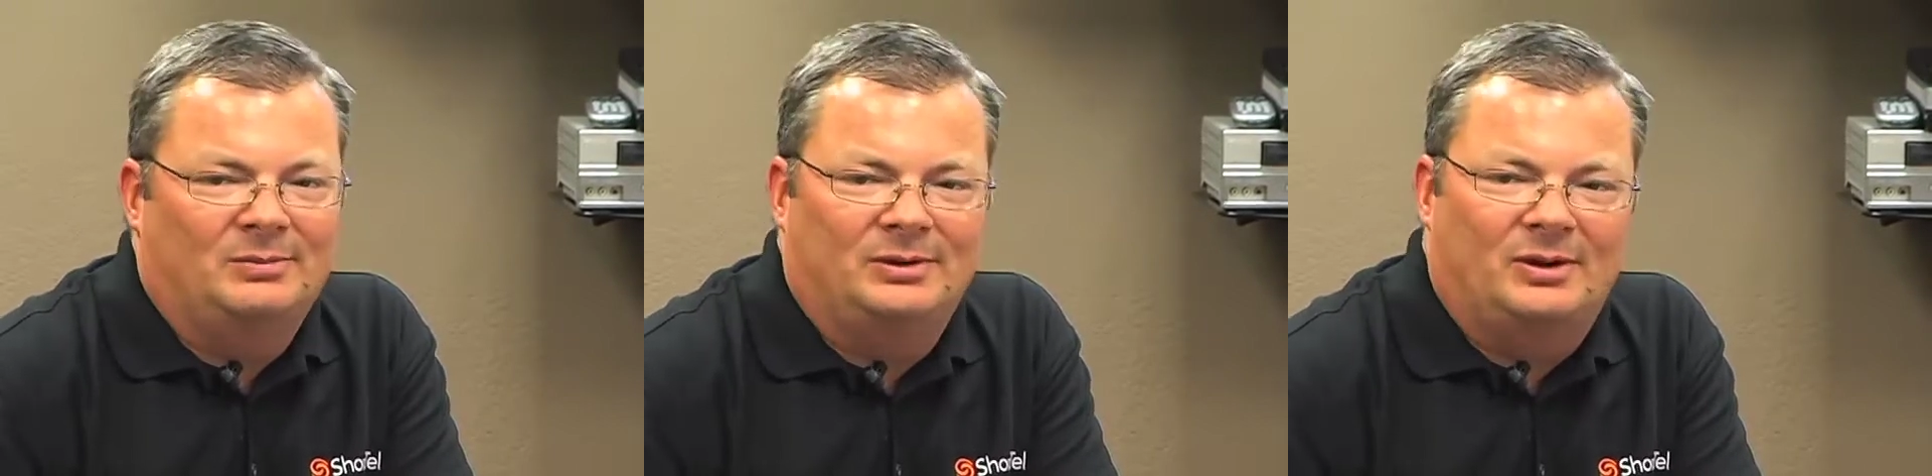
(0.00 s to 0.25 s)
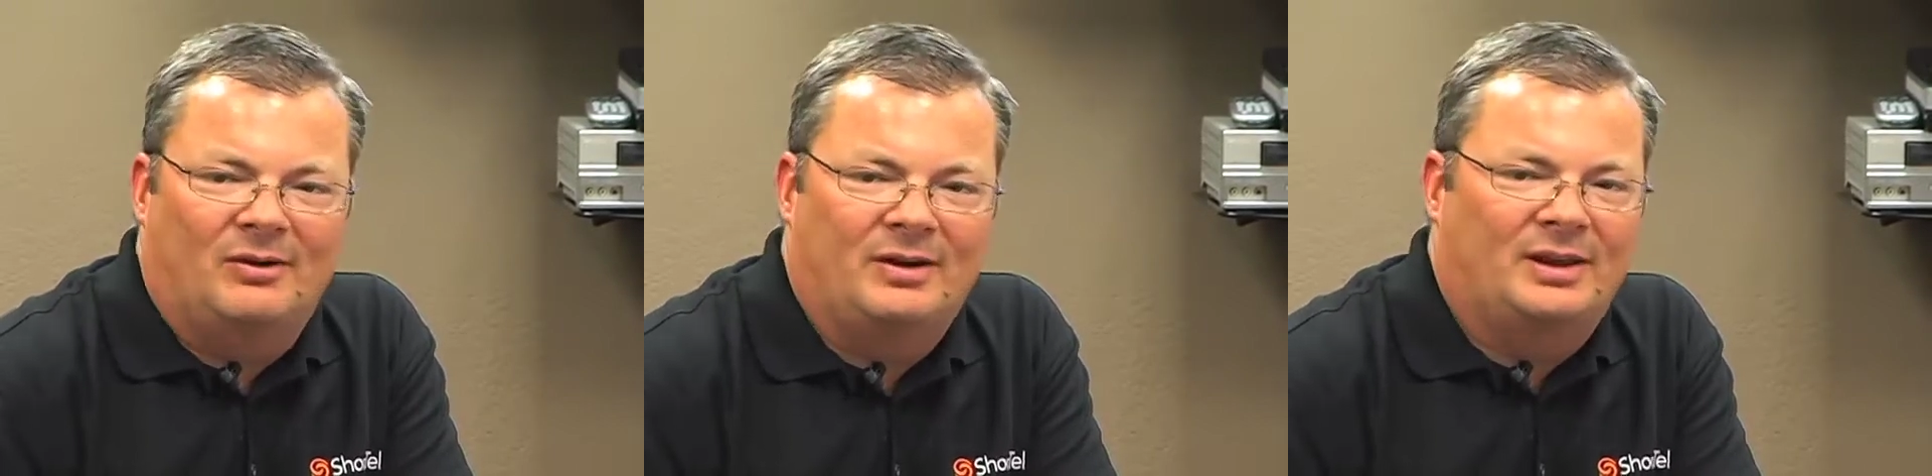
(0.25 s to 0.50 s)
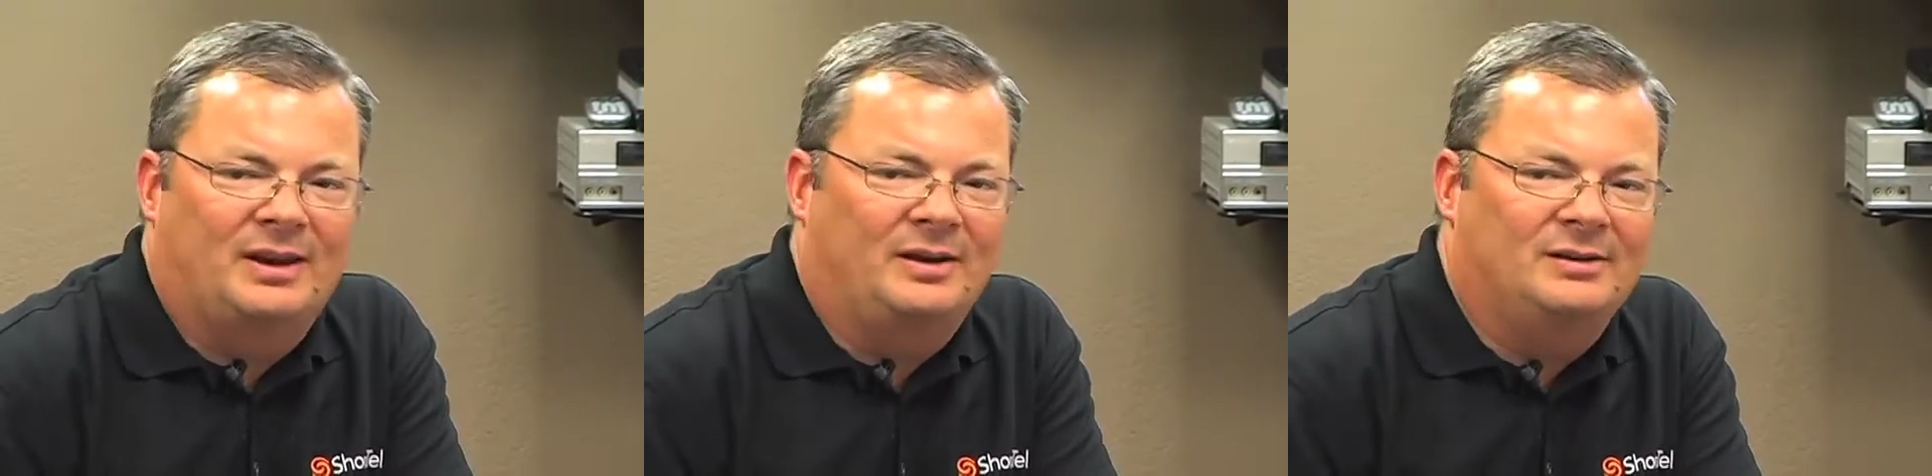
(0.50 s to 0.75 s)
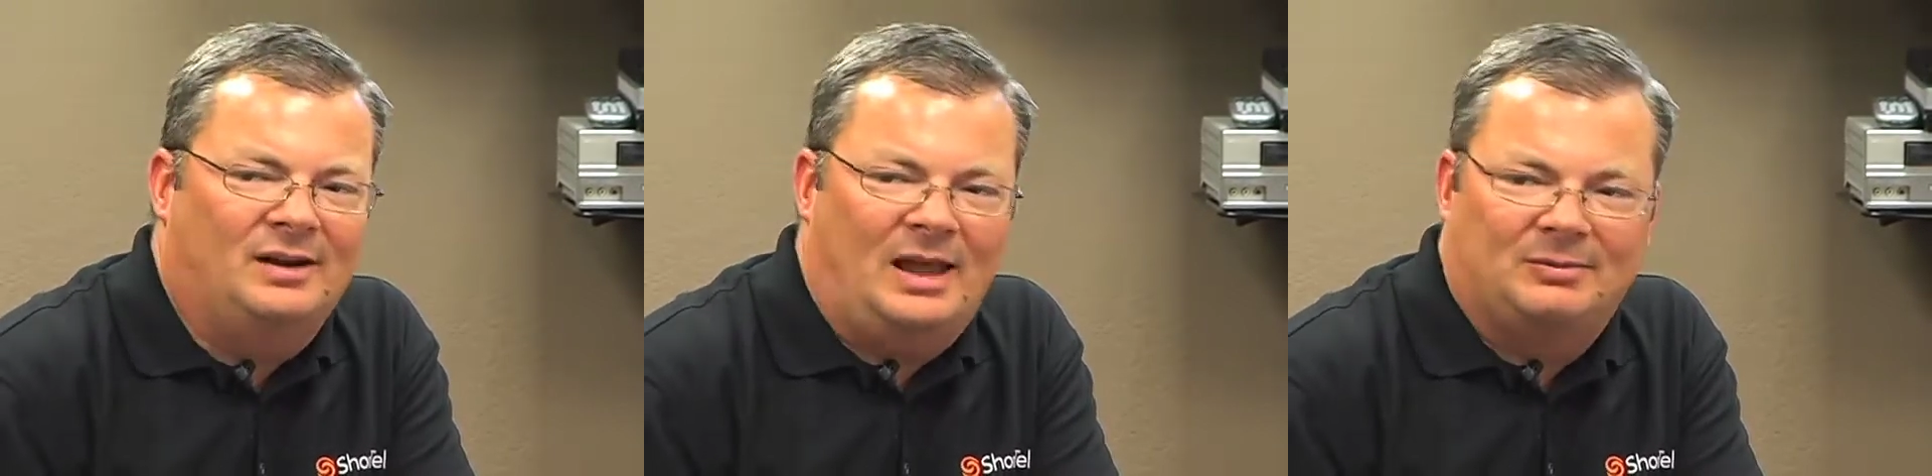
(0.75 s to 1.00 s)
but you're already
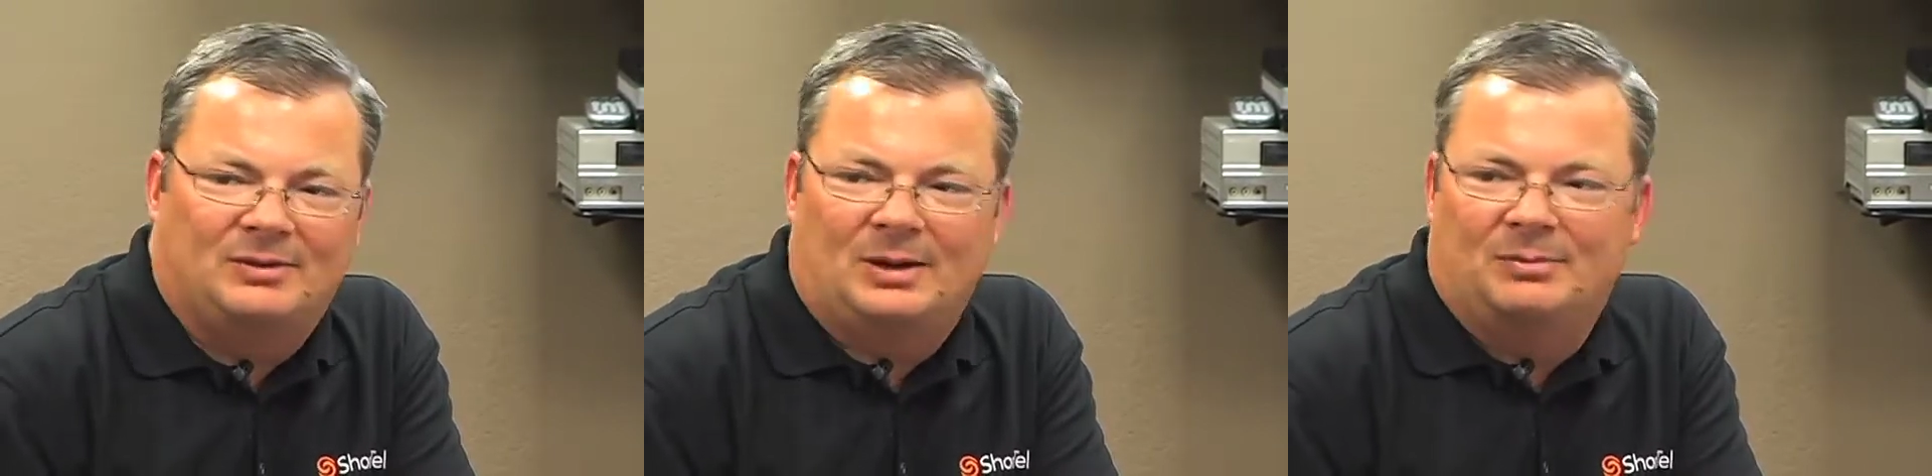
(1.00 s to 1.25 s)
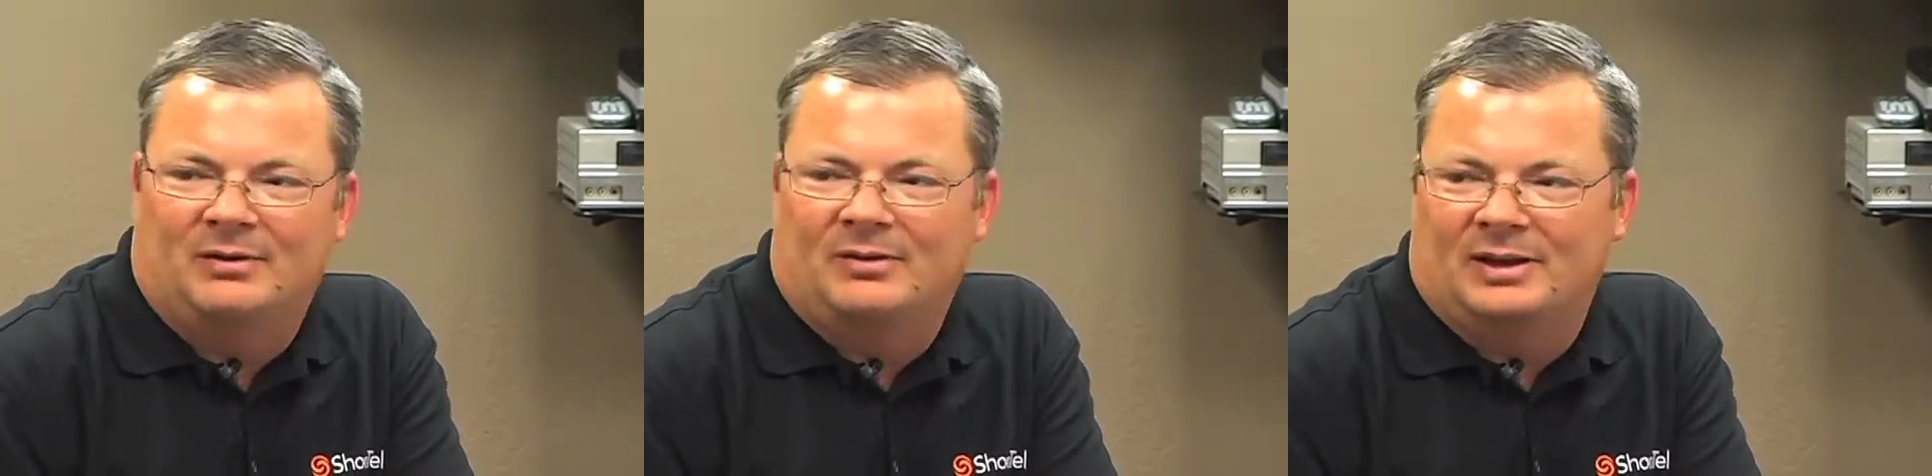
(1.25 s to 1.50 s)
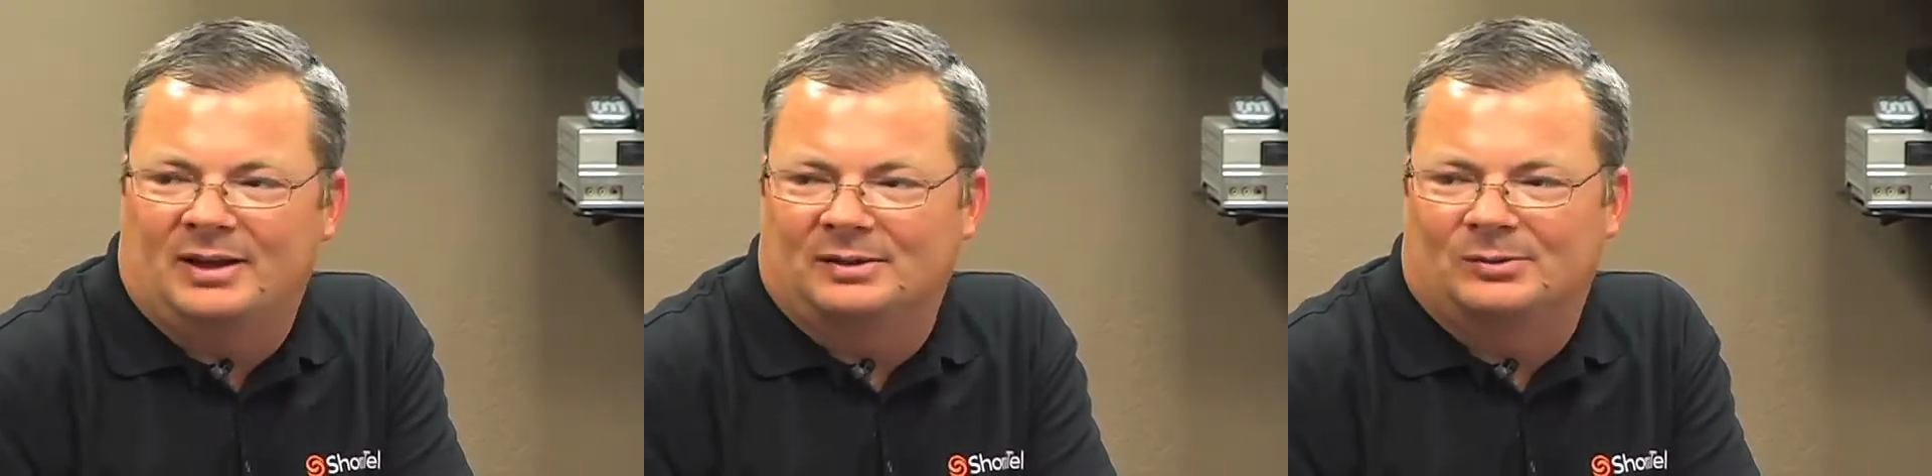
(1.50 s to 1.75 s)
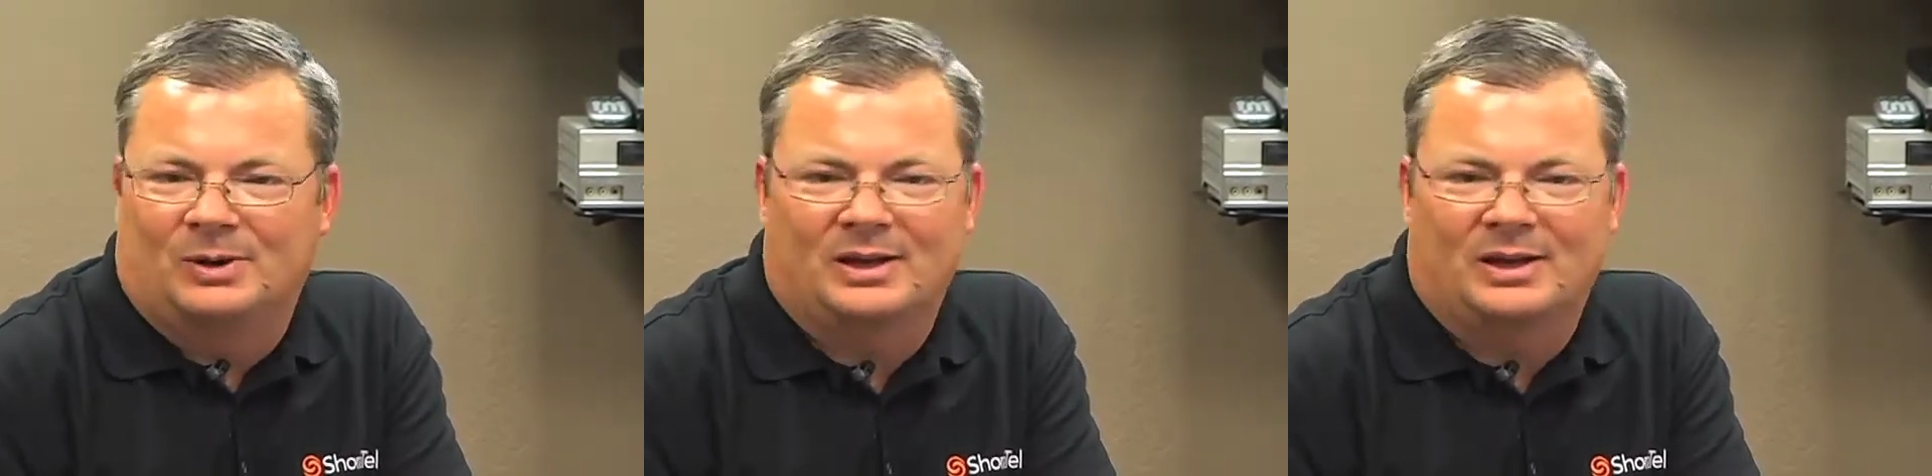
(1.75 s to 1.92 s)
carrying your laptop and everything else.